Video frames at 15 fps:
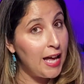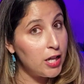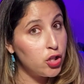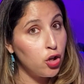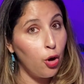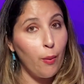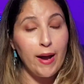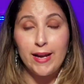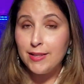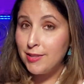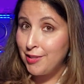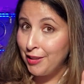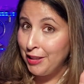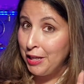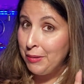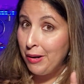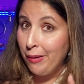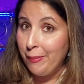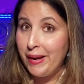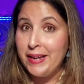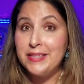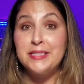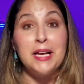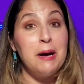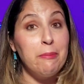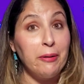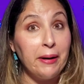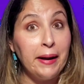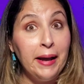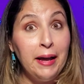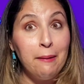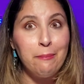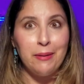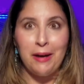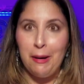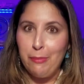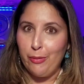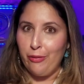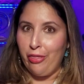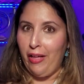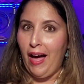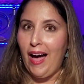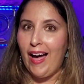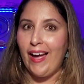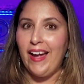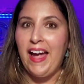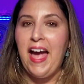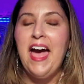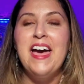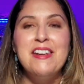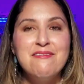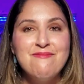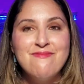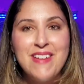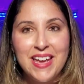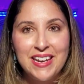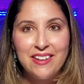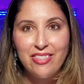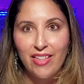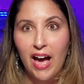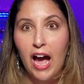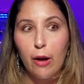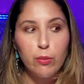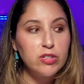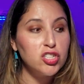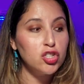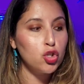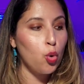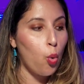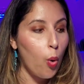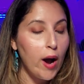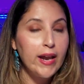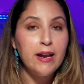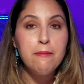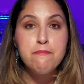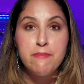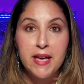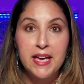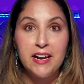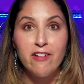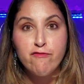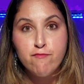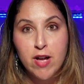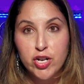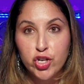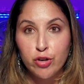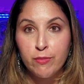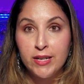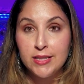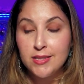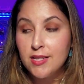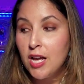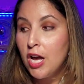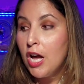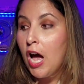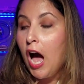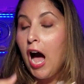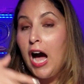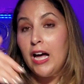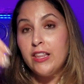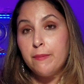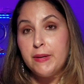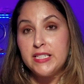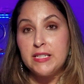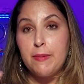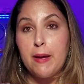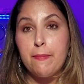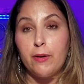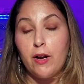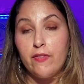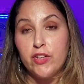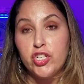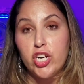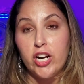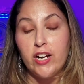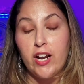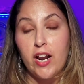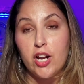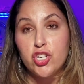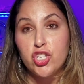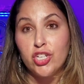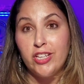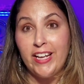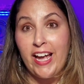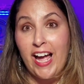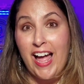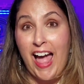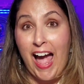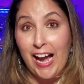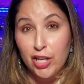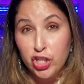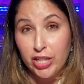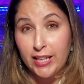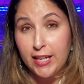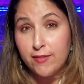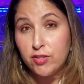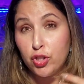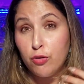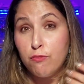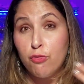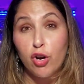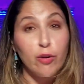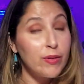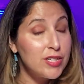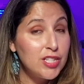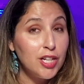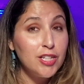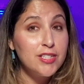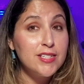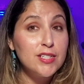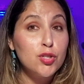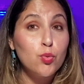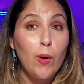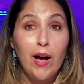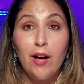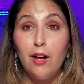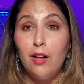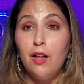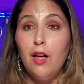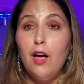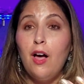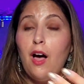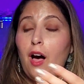natural waist, lower waist, upper hip, upper thigh, and mid thigh, which is quite a bit of measurements. On the piece of paper on the chart, it actually gives you more results as well